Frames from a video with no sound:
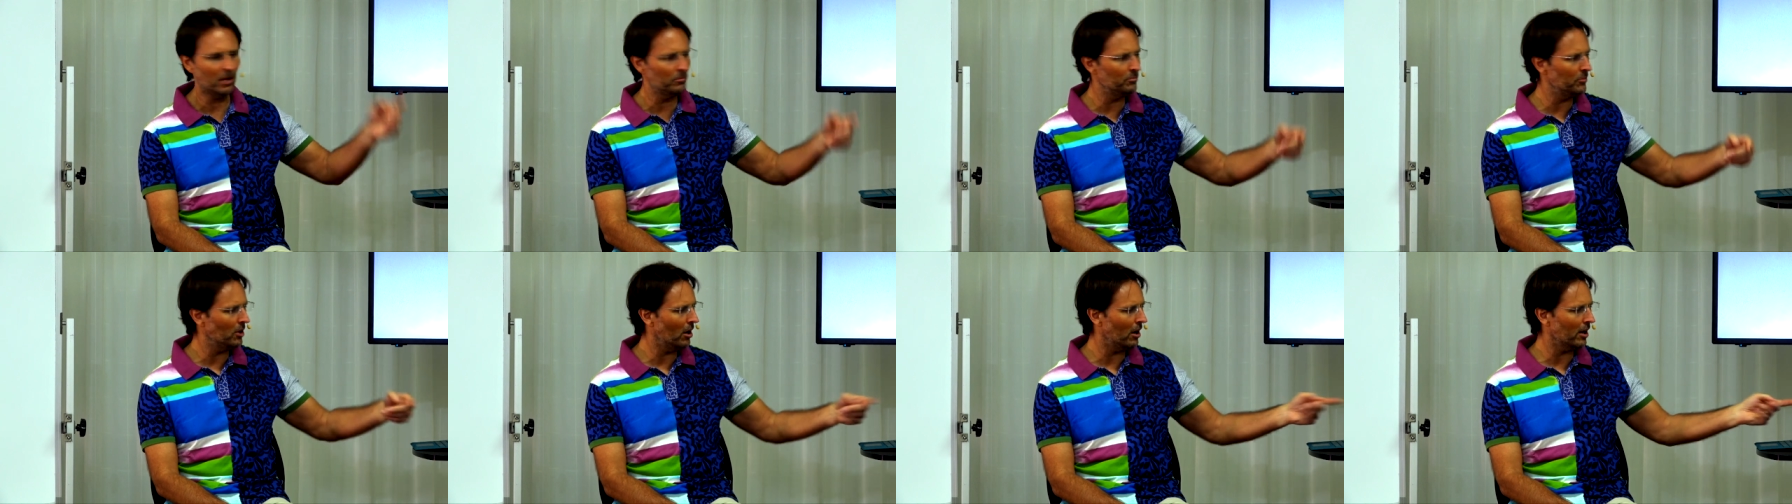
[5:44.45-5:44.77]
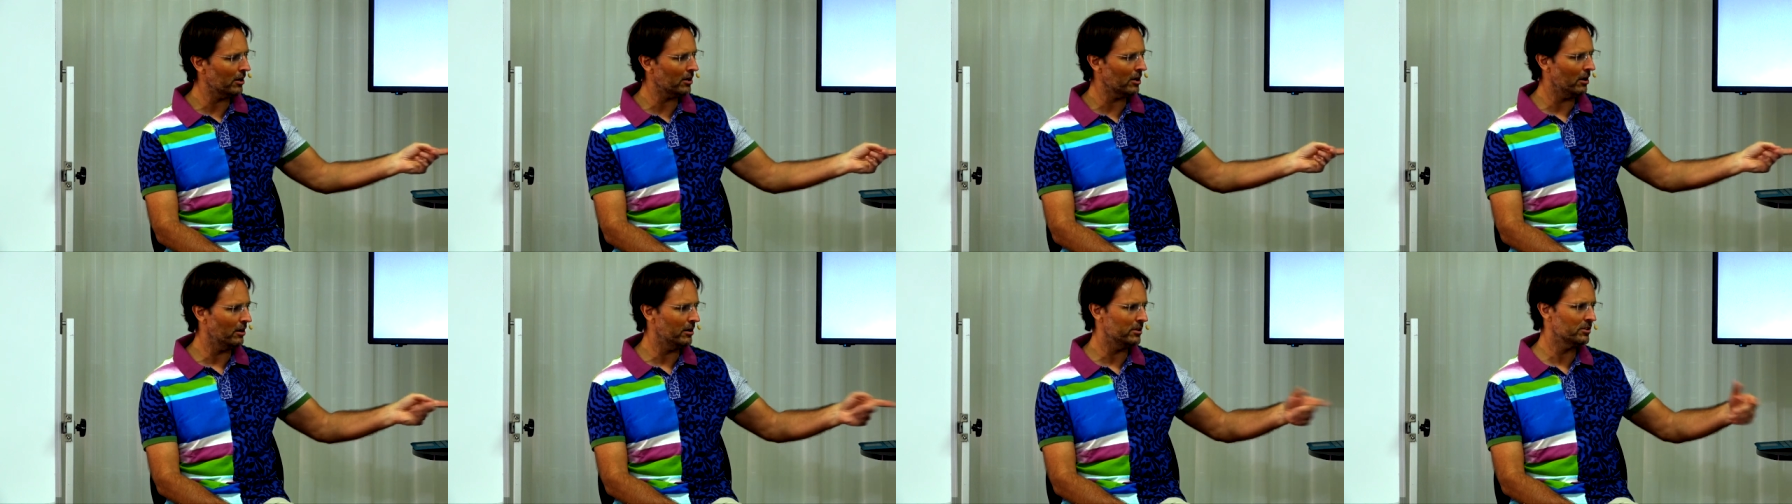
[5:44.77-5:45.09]
I'm
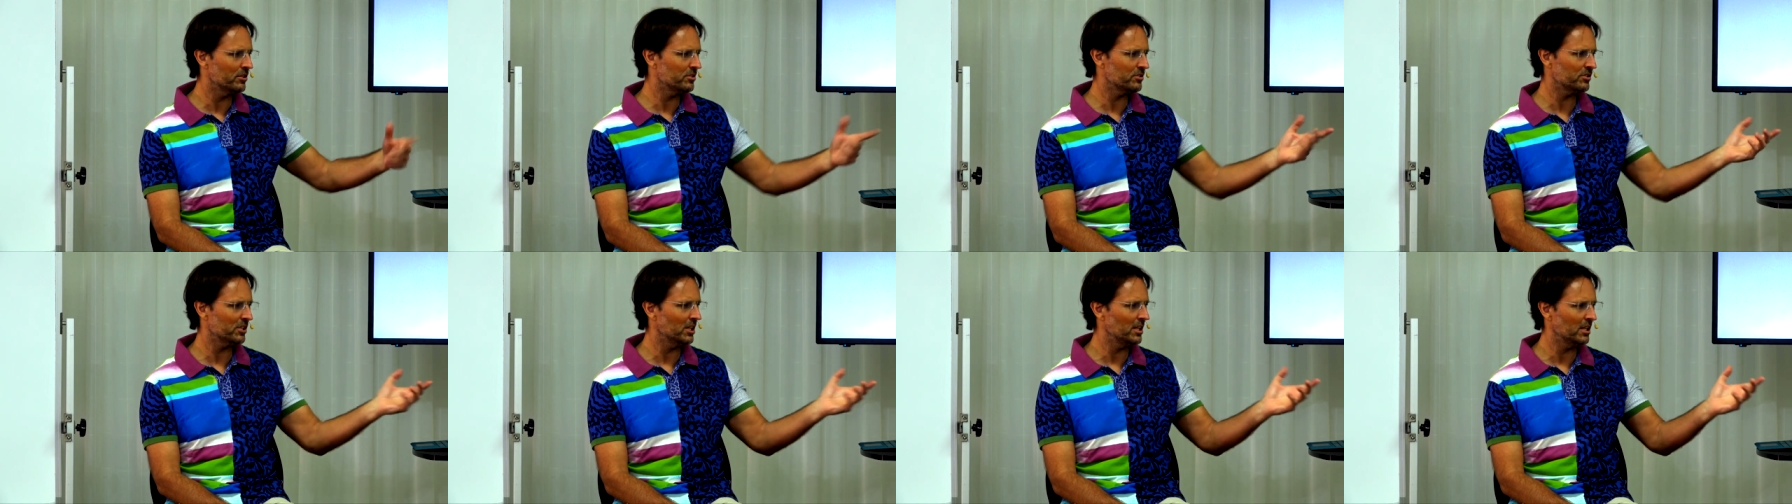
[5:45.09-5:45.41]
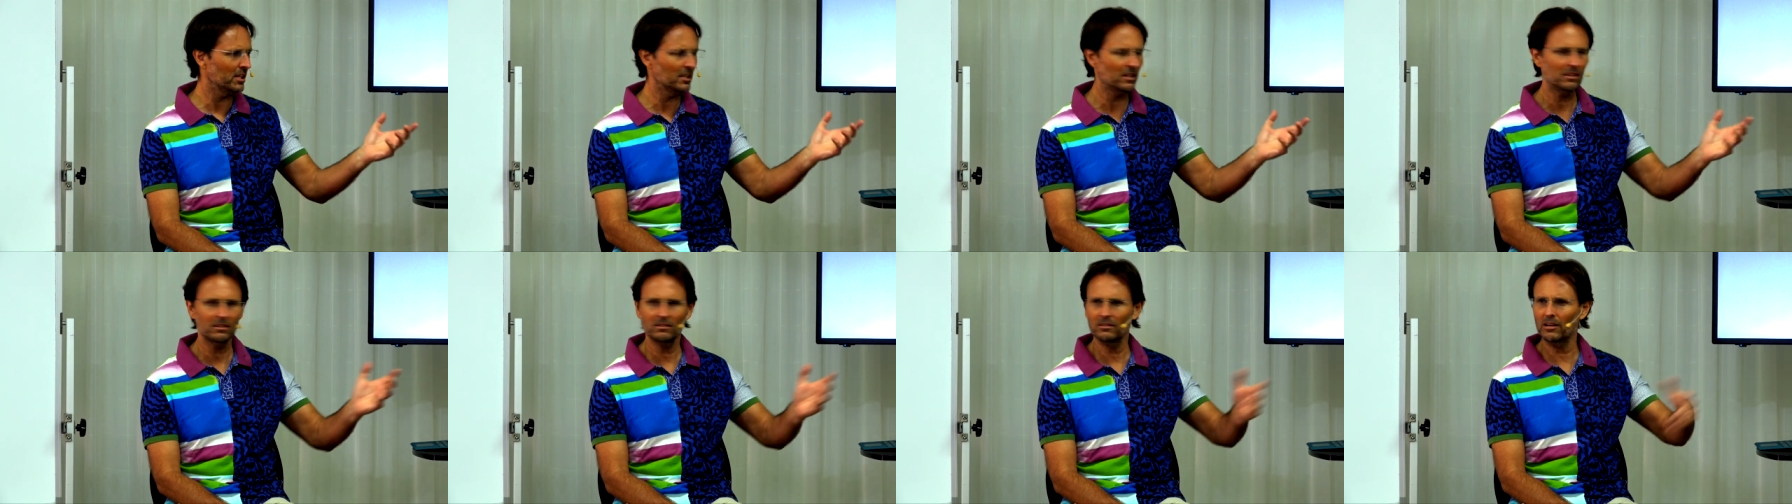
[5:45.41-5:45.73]
not going to
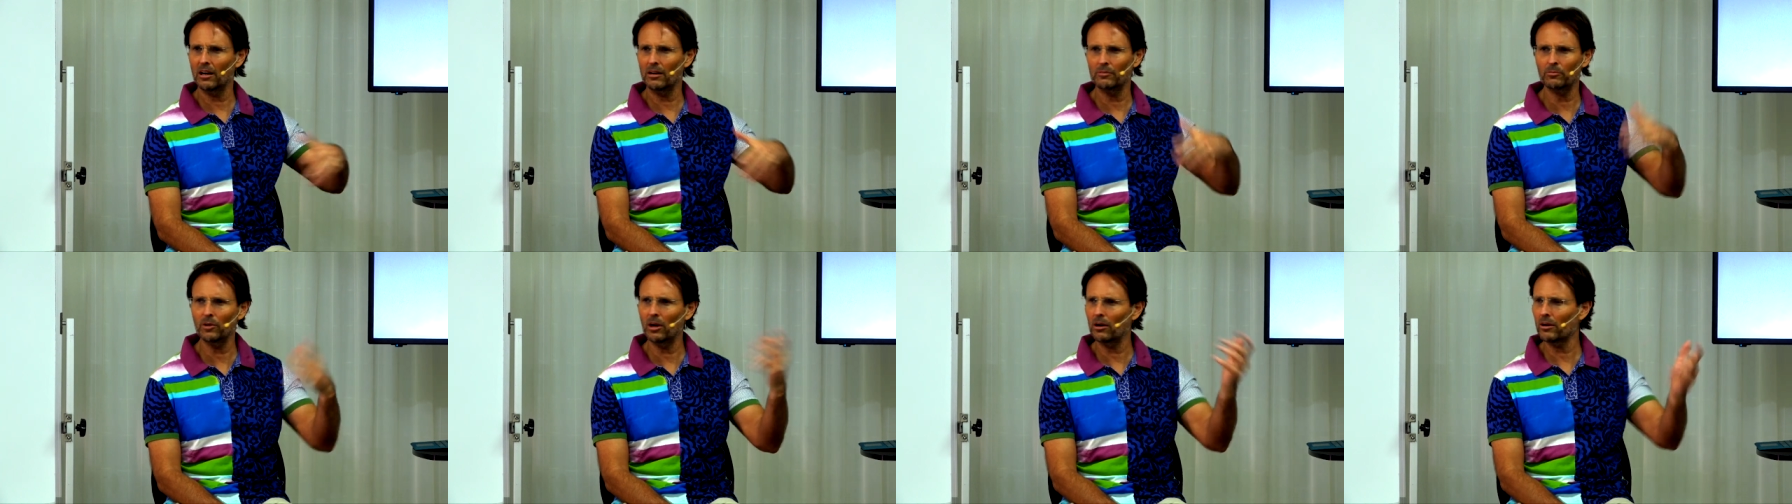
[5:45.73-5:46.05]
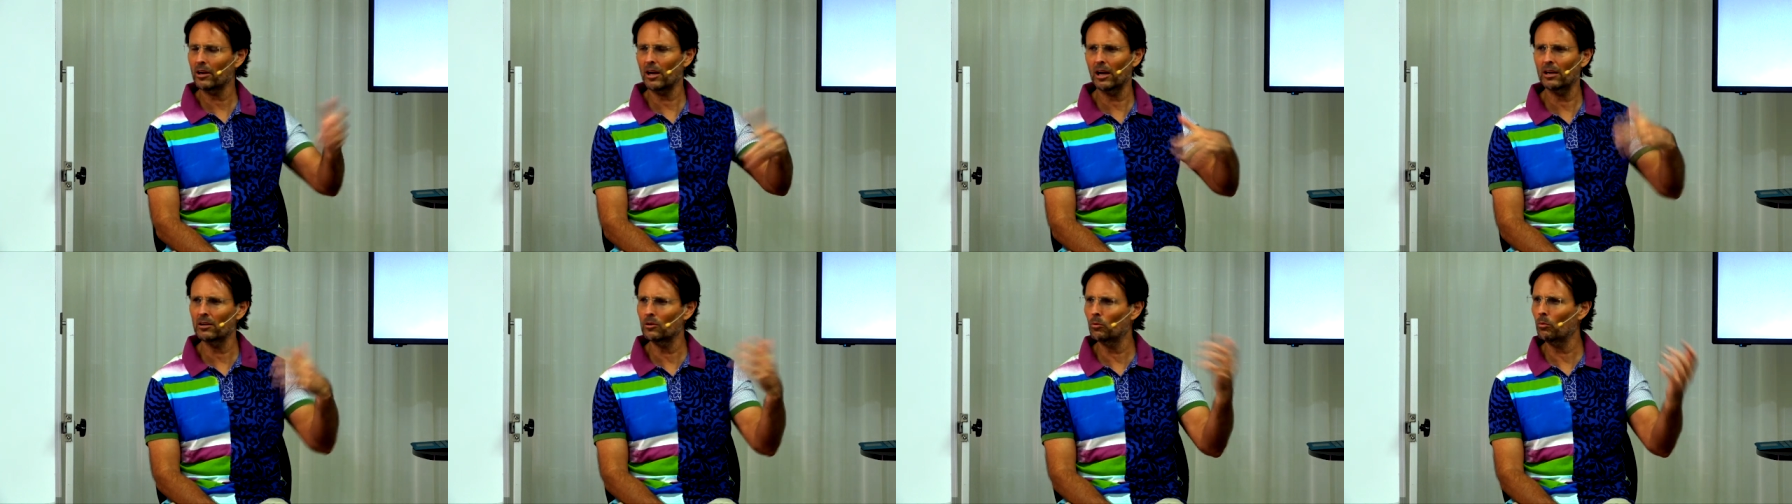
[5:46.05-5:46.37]
see, I'm
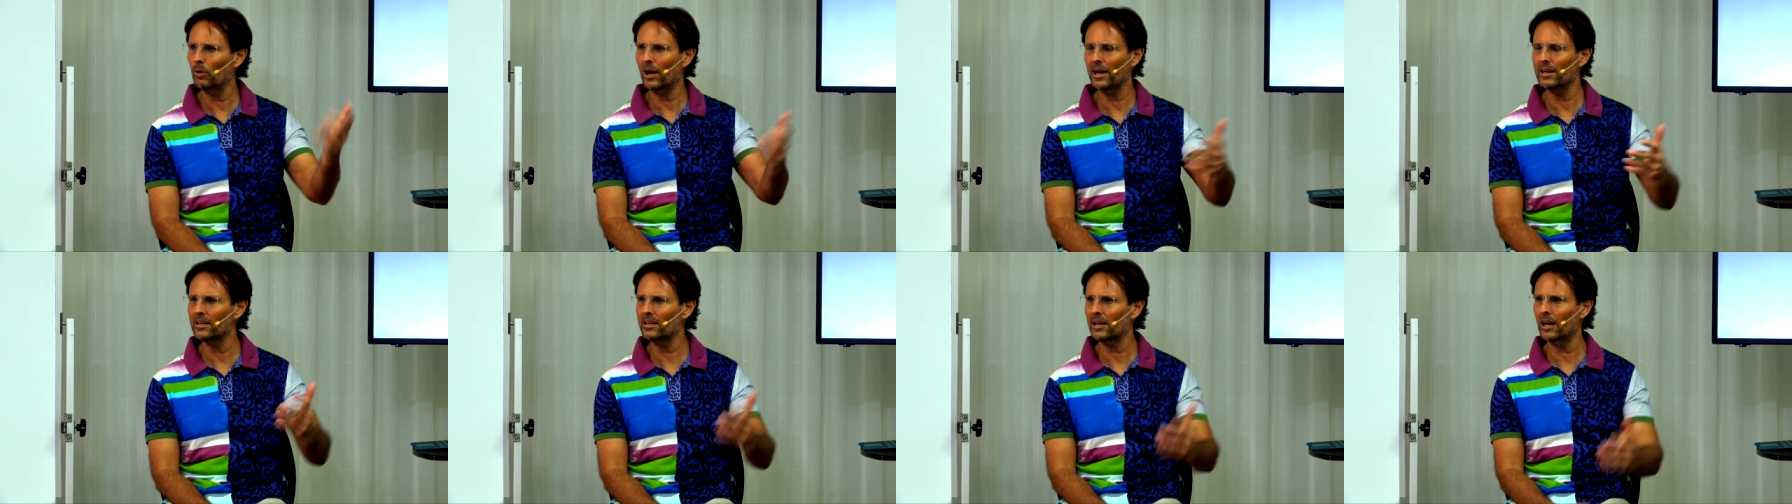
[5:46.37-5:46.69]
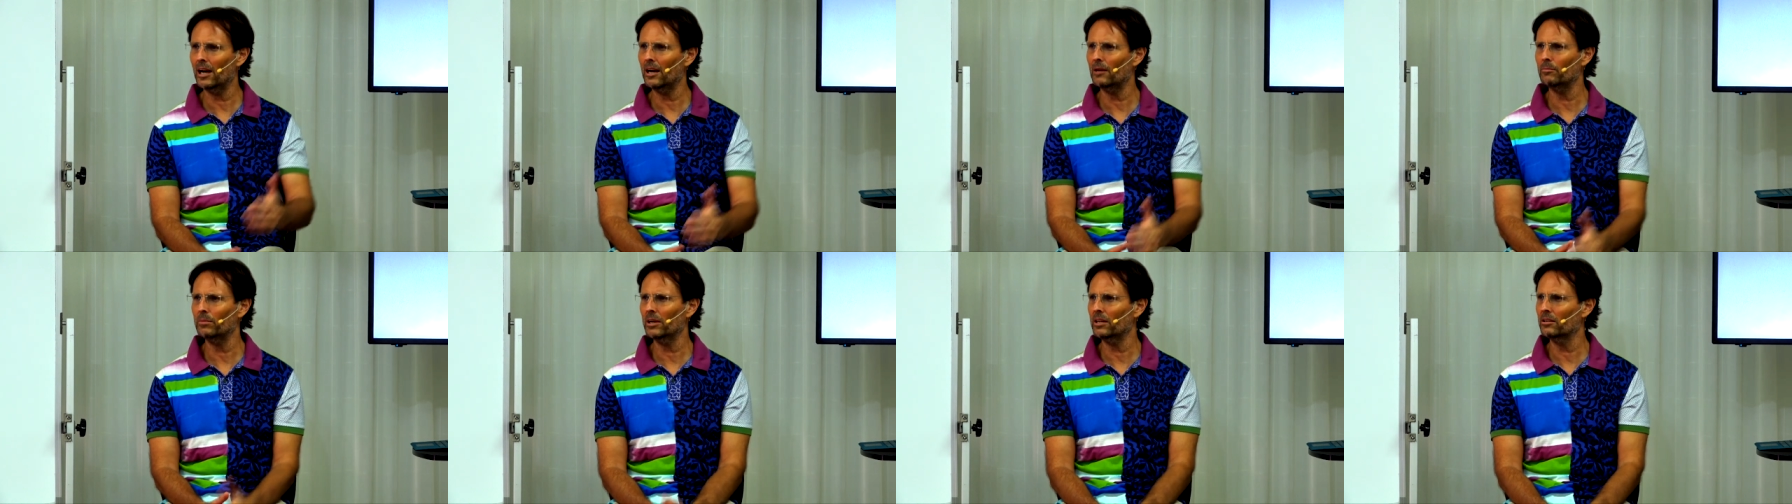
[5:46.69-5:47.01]
not going to wake
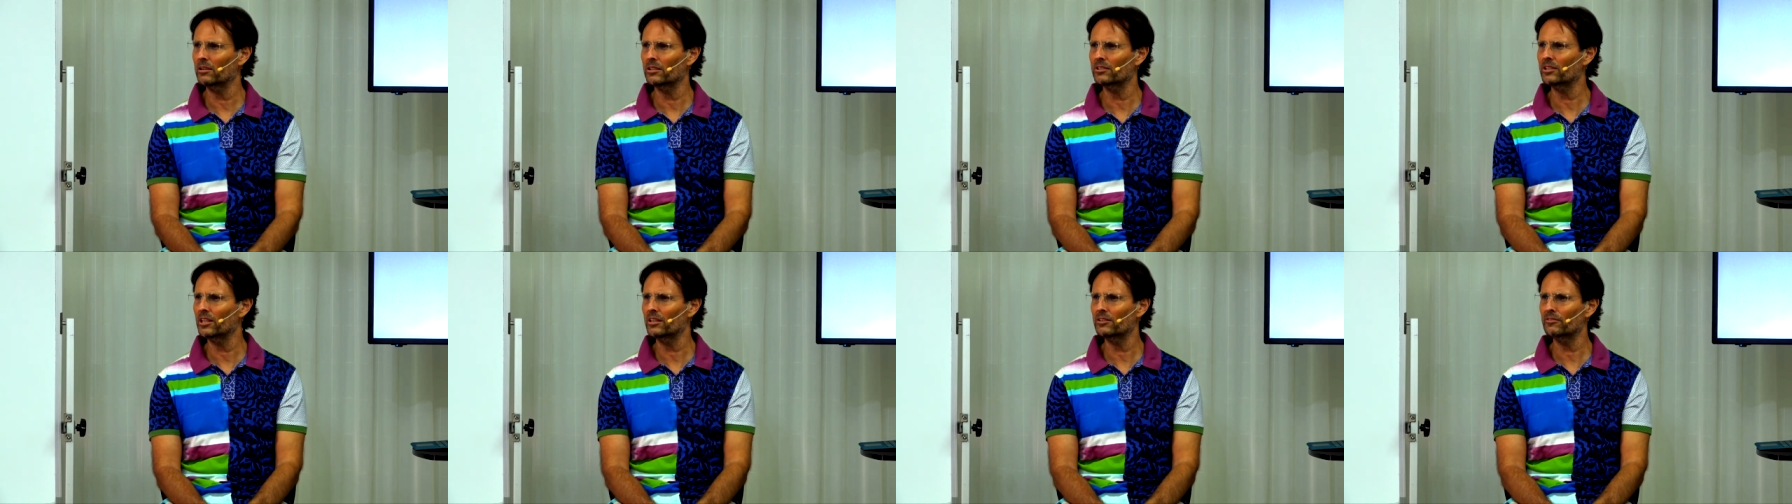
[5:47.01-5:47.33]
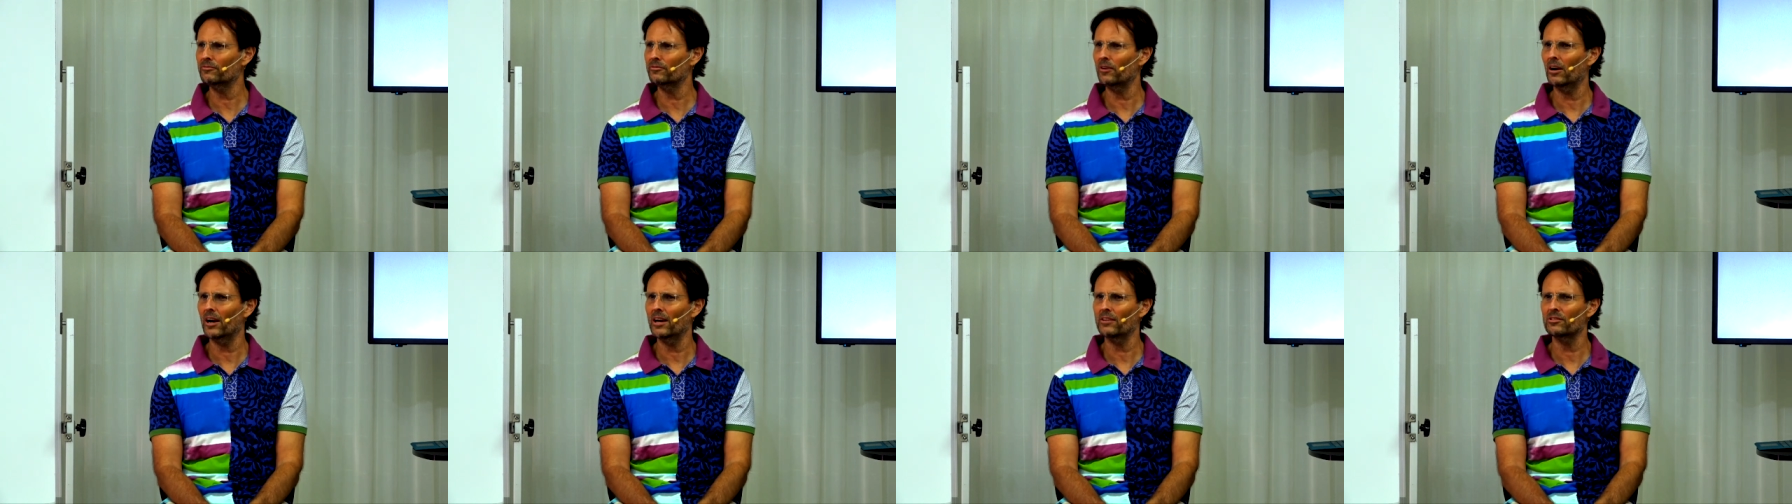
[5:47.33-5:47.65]
up and
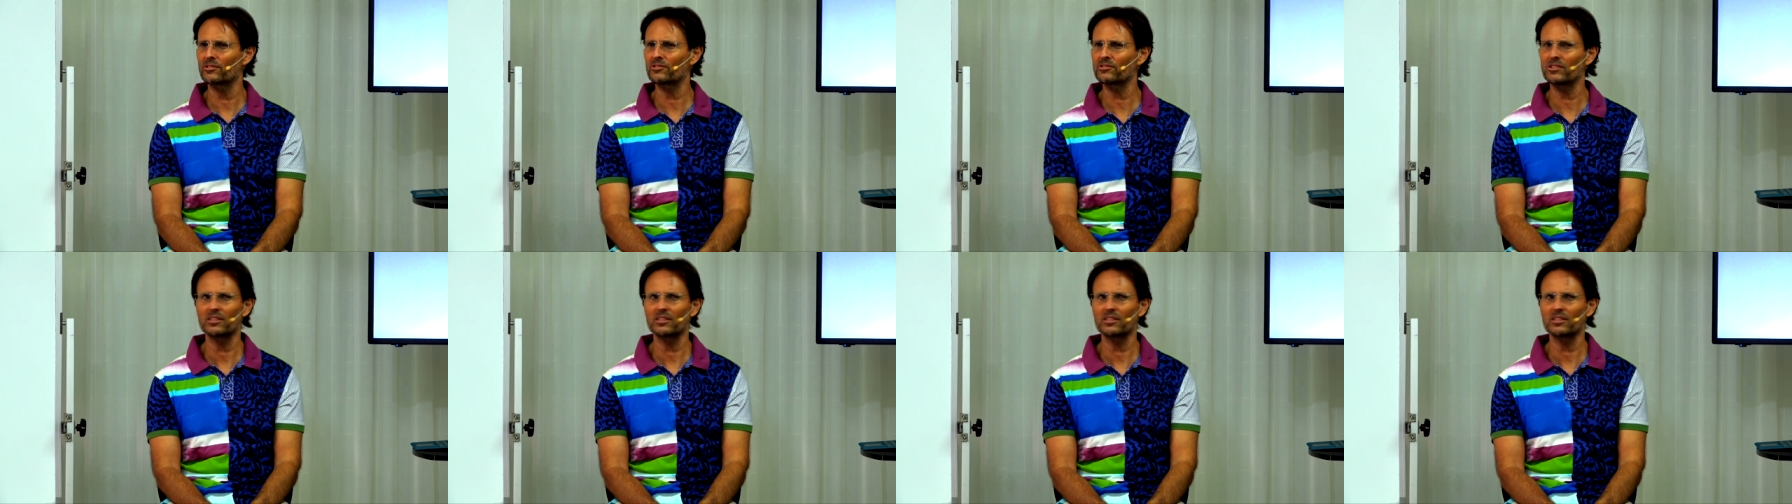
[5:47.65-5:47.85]
identify the